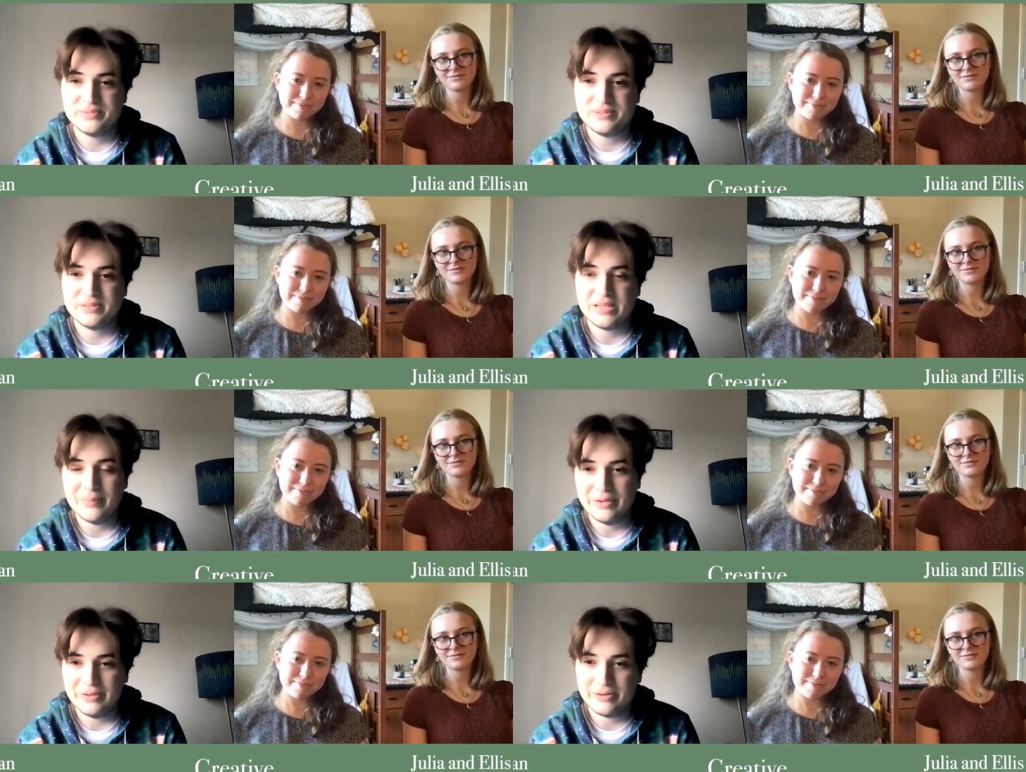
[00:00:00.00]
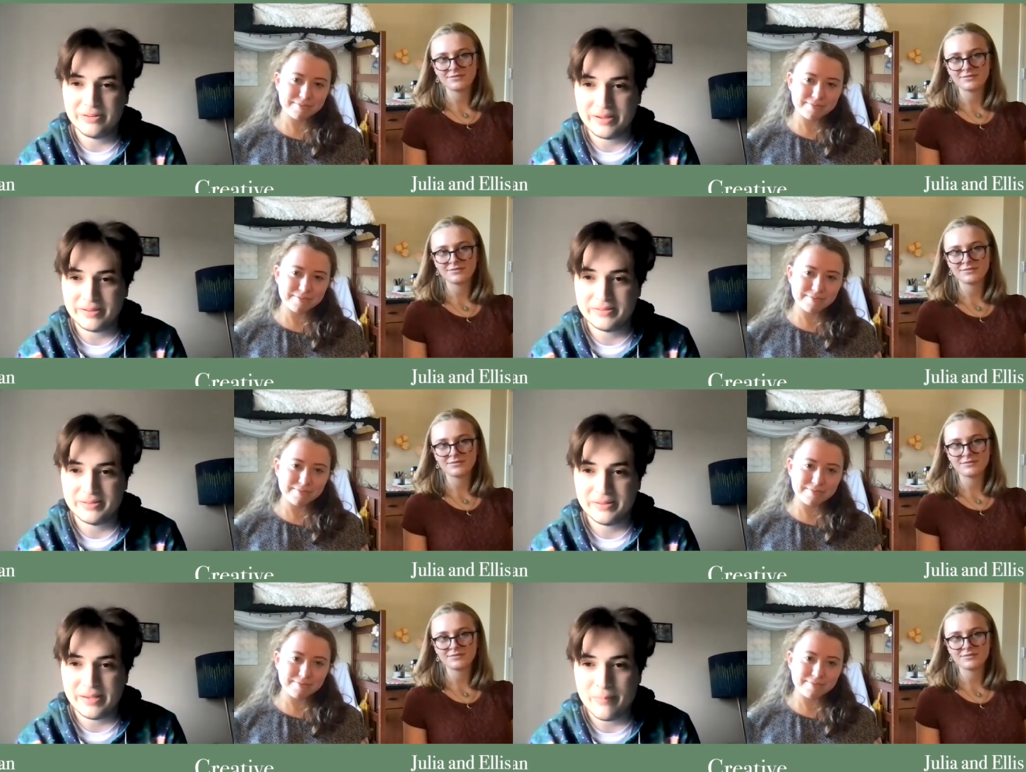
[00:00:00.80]
Speaker 1: timid or like,
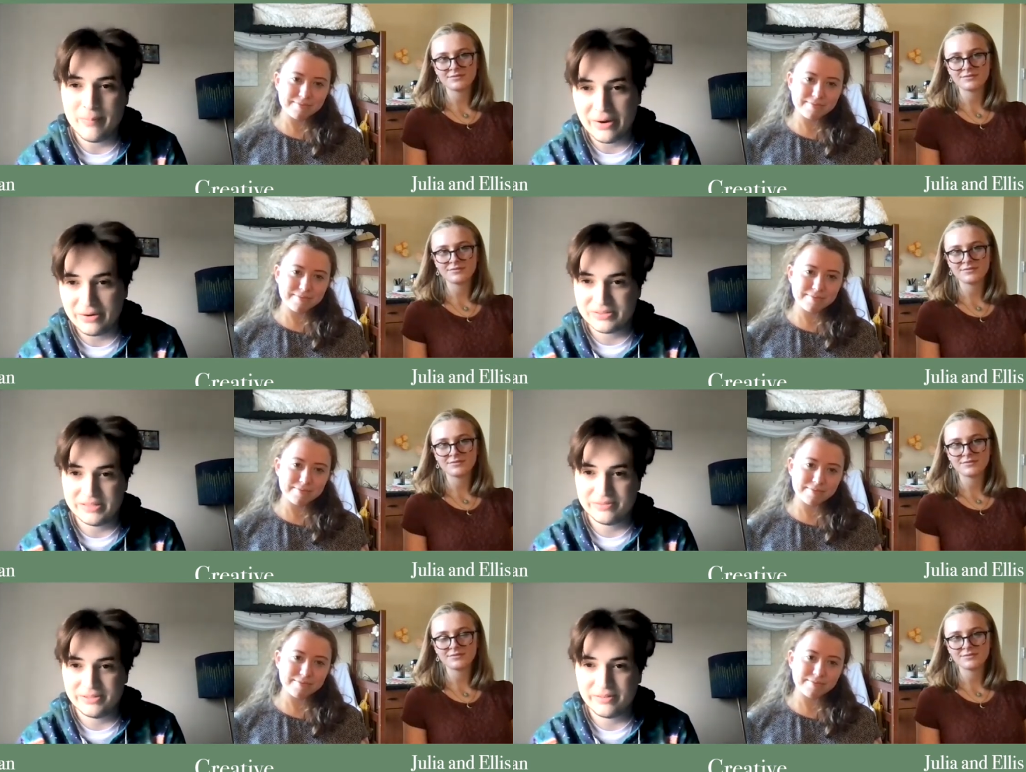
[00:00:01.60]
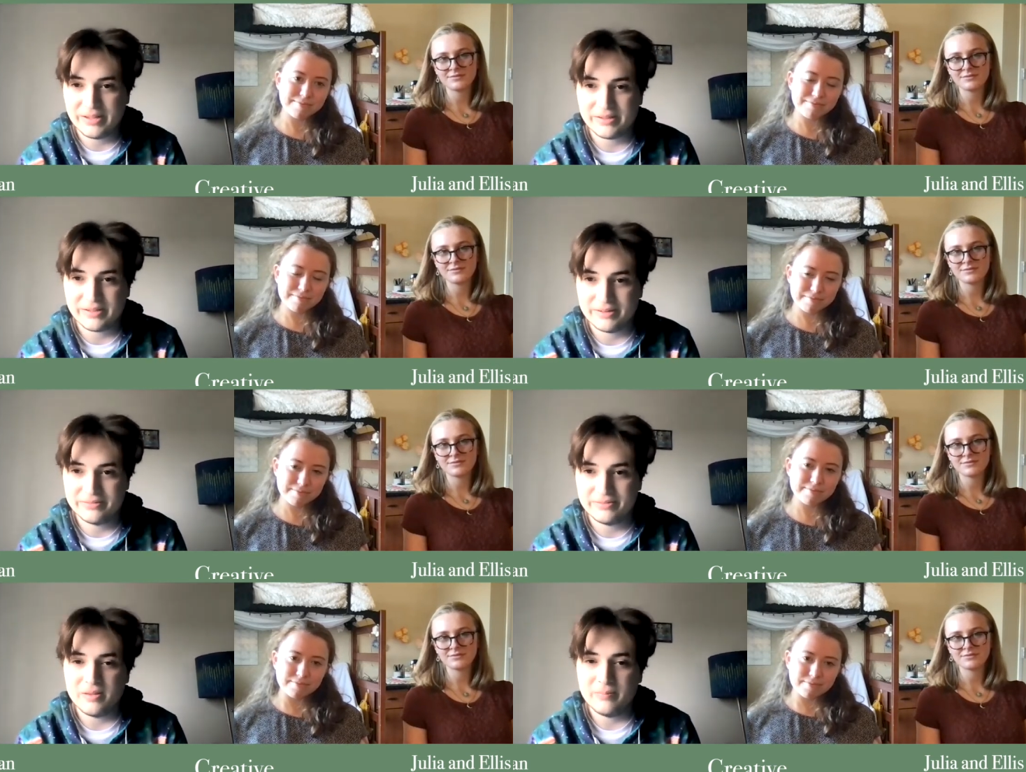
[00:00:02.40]
embarrassed even to like kind
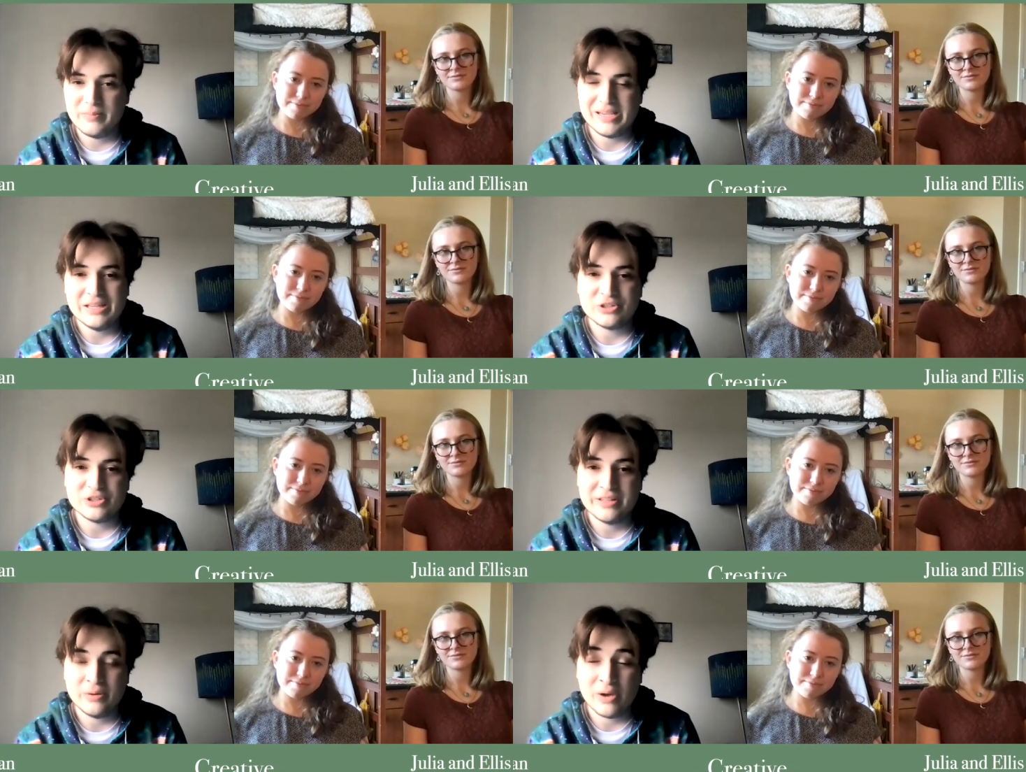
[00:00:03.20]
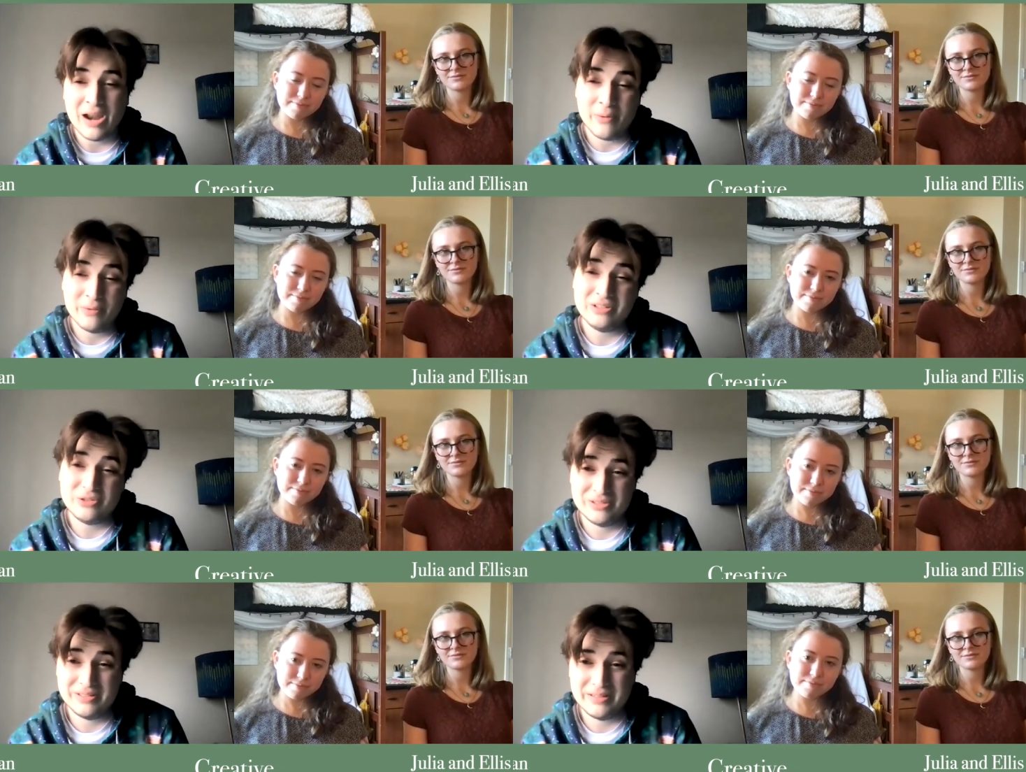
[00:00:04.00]
of be interested in what I was
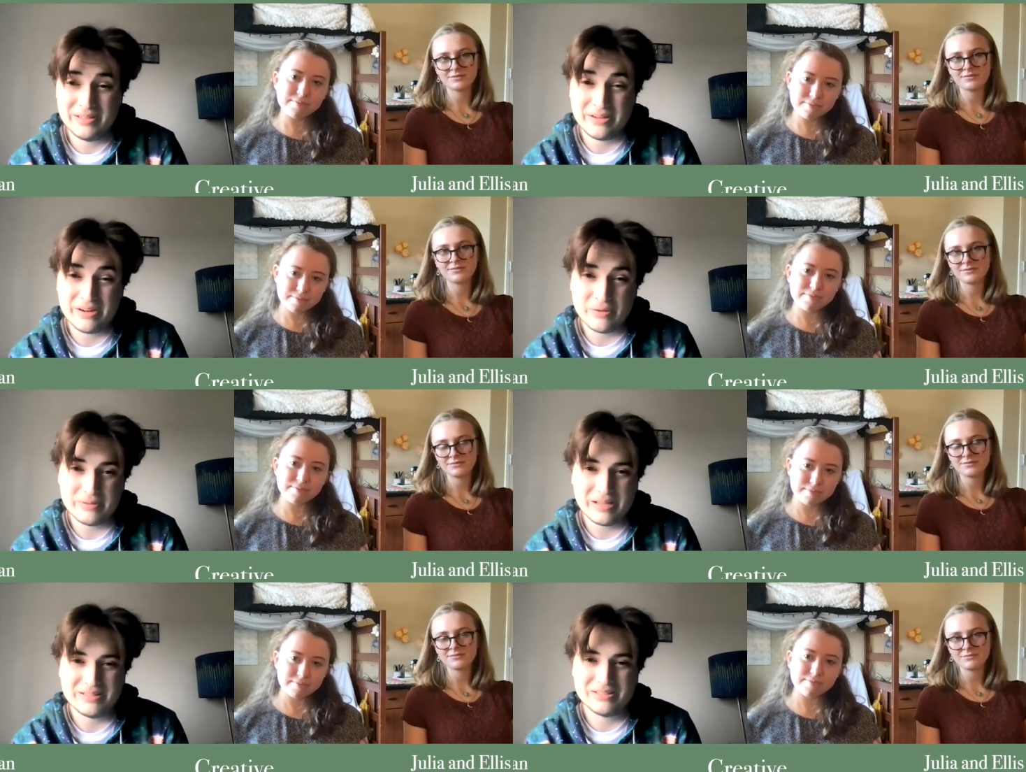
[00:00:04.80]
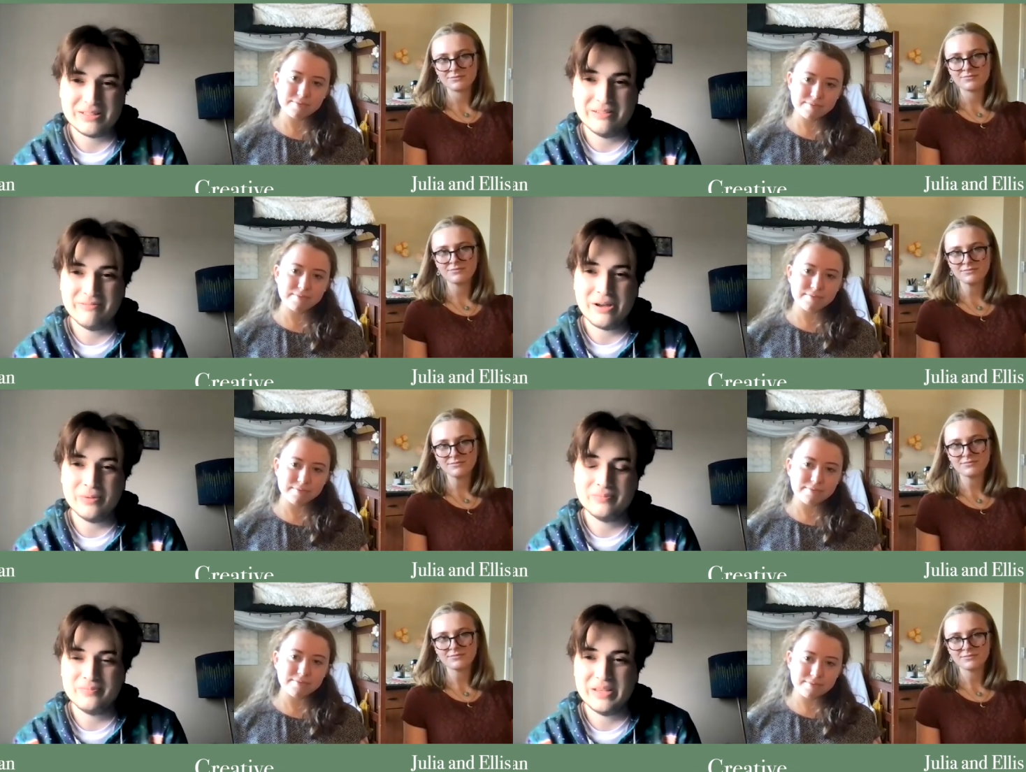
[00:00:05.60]
interested in, you know. I just it
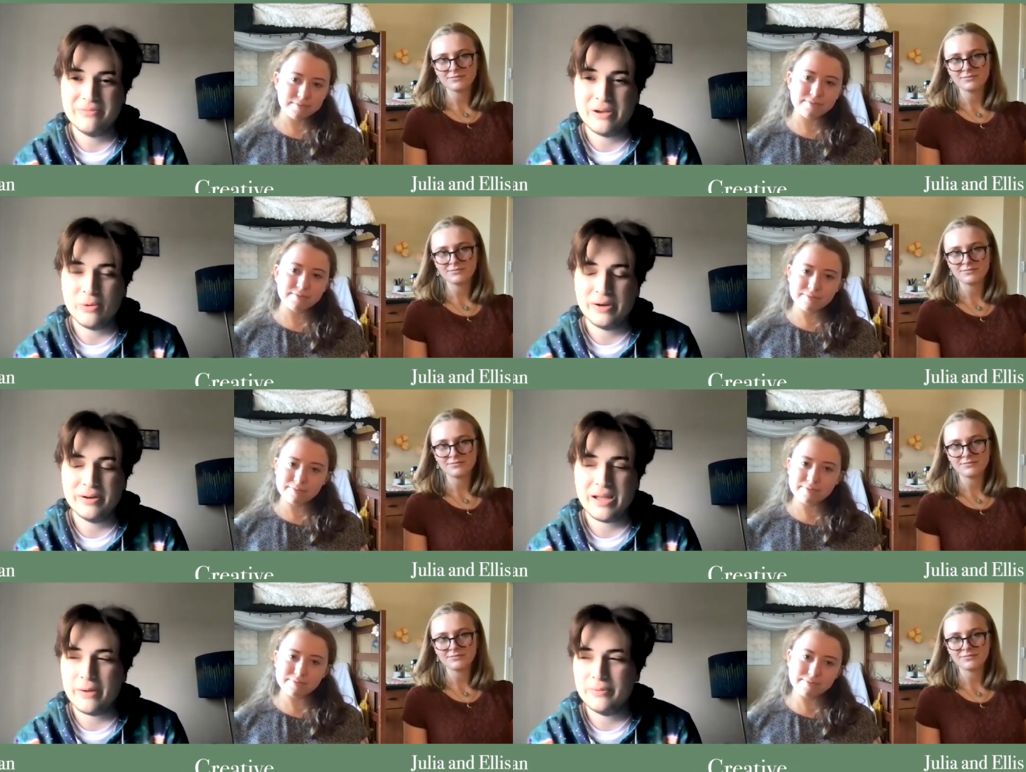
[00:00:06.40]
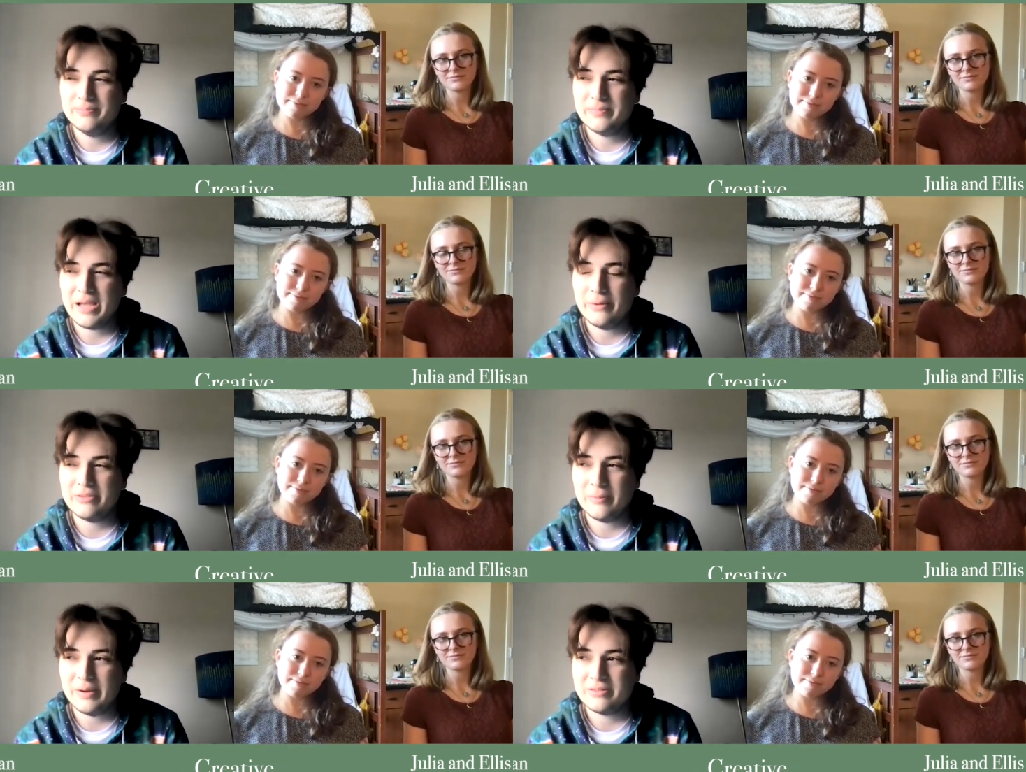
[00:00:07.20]
felt it felt weird. I would I would
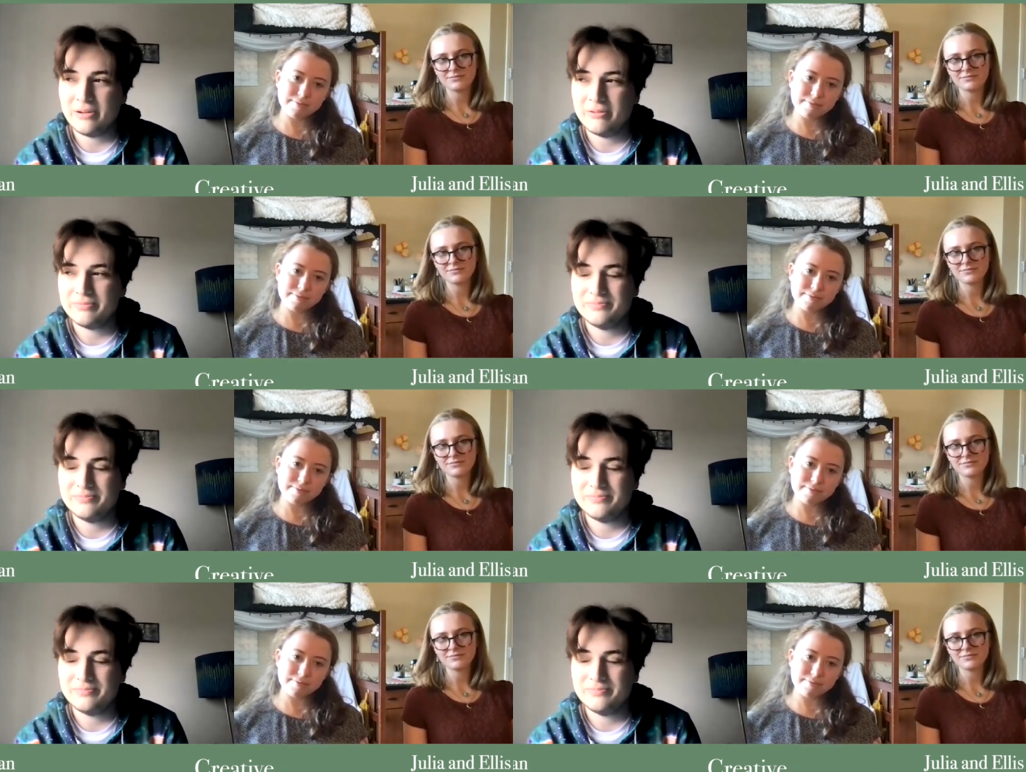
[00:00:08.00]
tell myself,